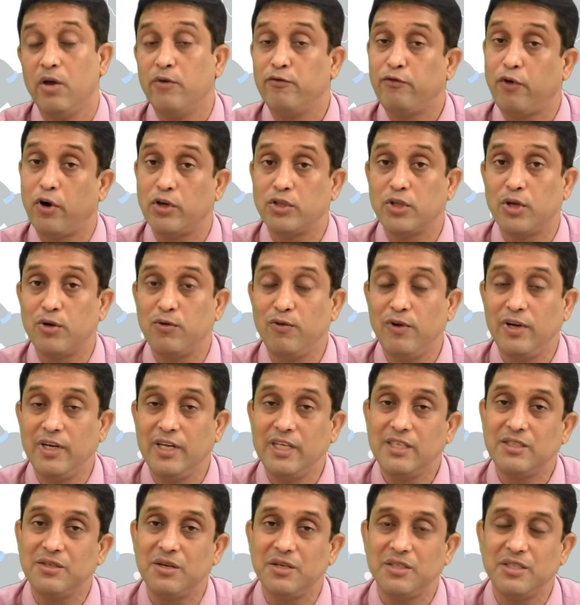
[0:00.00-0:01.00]
Further we will
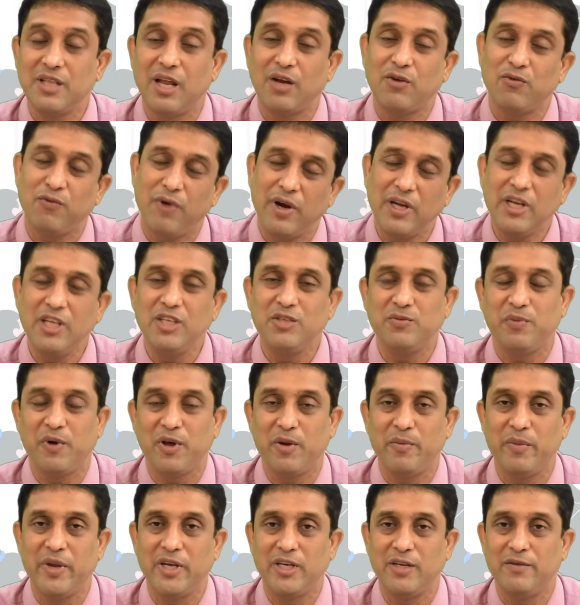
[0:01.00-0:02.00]
discuss that what is
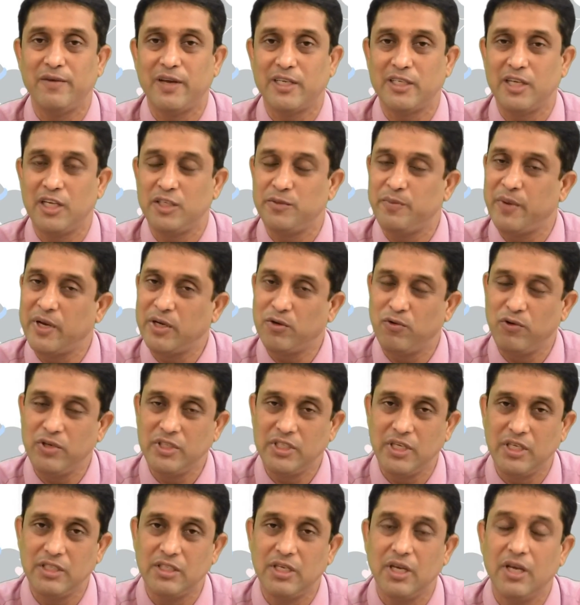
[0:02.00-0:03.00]
formative assessment,
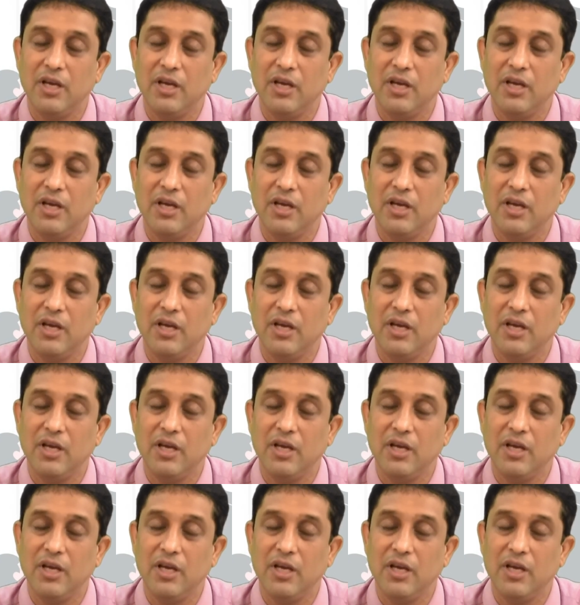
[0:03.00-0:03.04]
which is